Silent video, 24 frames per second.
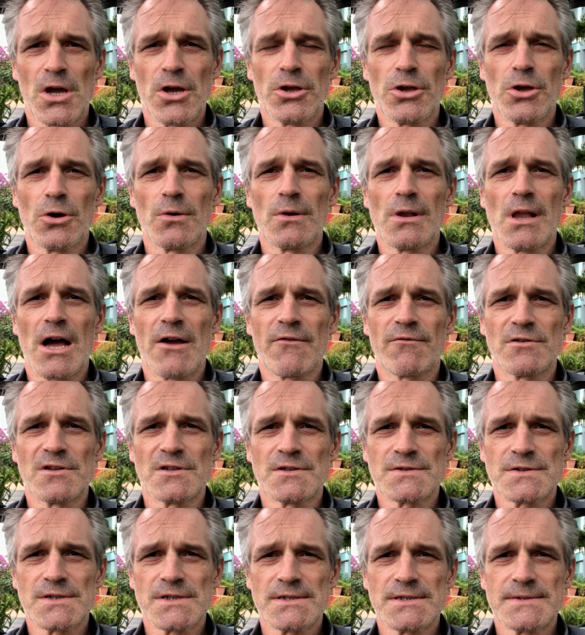life
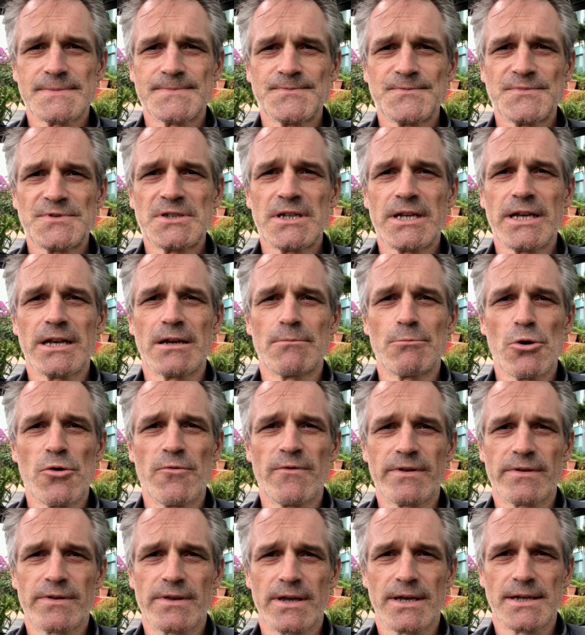as sitting in a
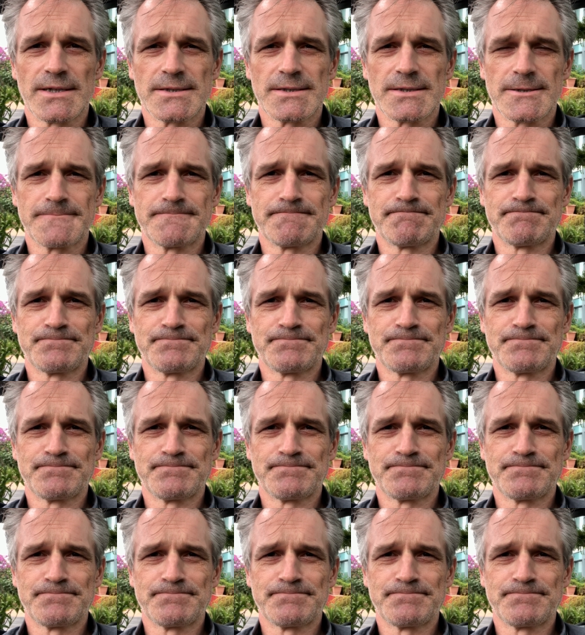movie theatre,